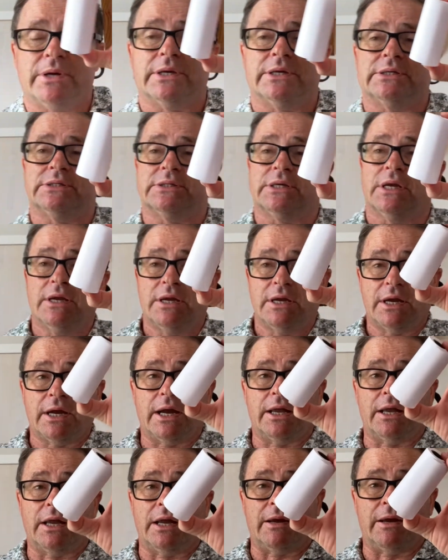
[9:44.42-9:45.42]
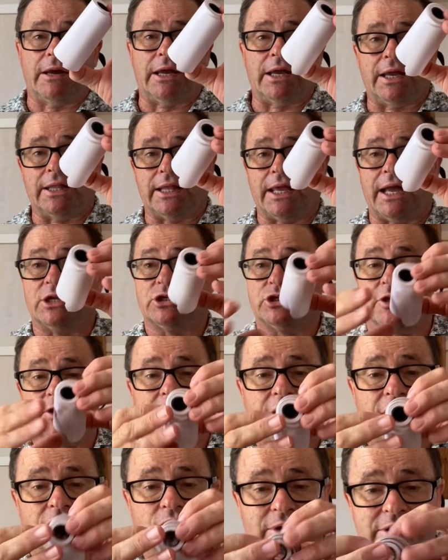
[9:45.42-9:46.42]
is larger than
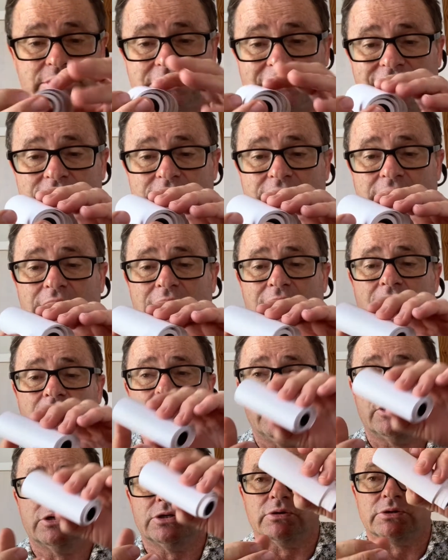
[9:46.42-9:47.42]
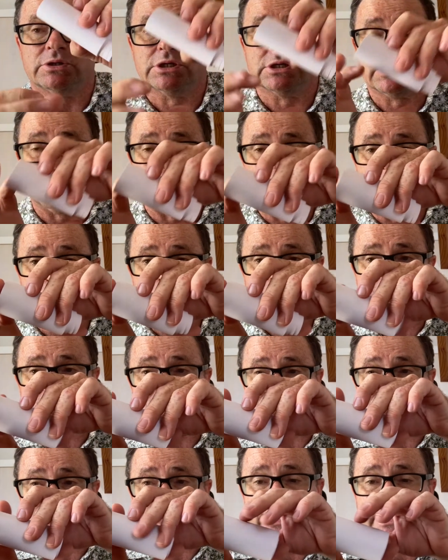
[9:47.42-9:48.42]
other ones I've seen. So it's a larger
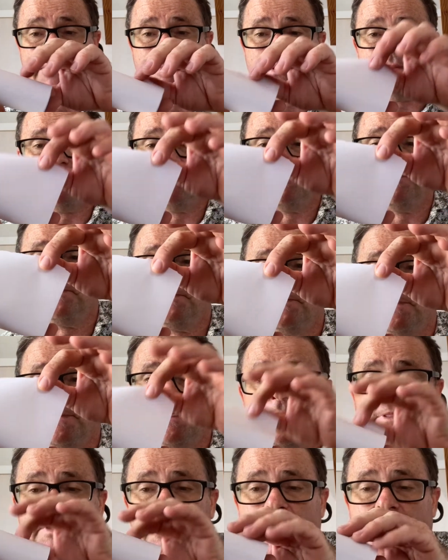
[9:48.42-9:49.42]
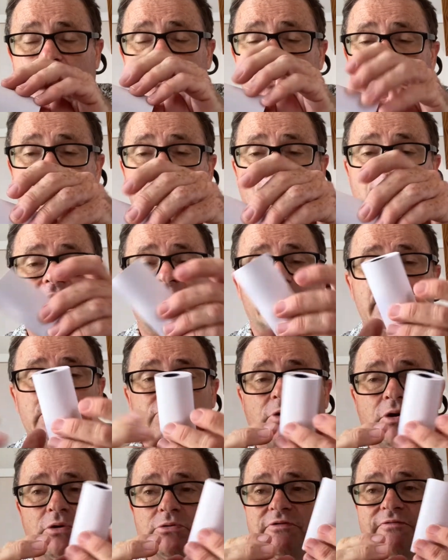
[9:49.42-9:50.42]
size paper. And you can buy these
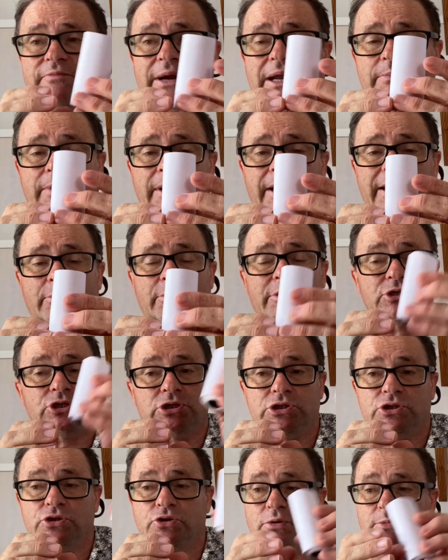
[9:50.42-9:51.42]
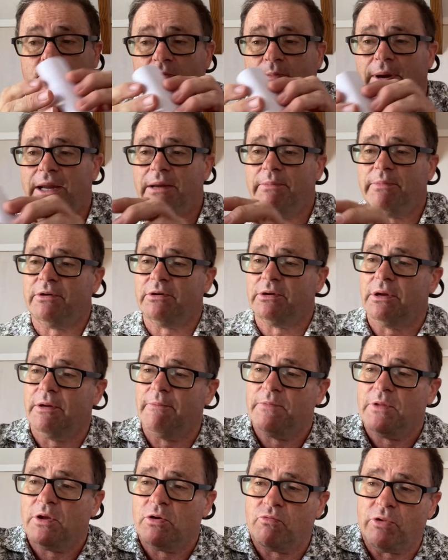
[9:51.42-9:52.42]
rolls of paper anywhere. It's just thermal paper,
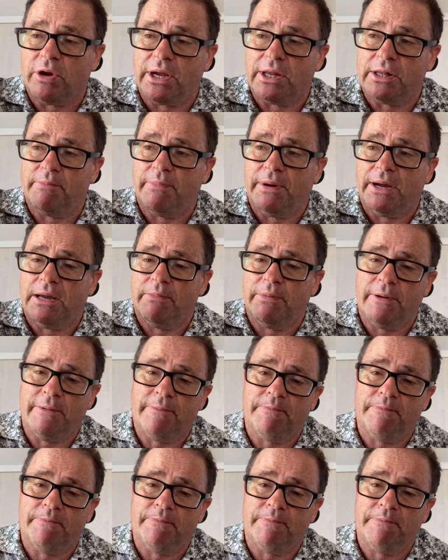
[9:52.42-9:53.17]
regular paper.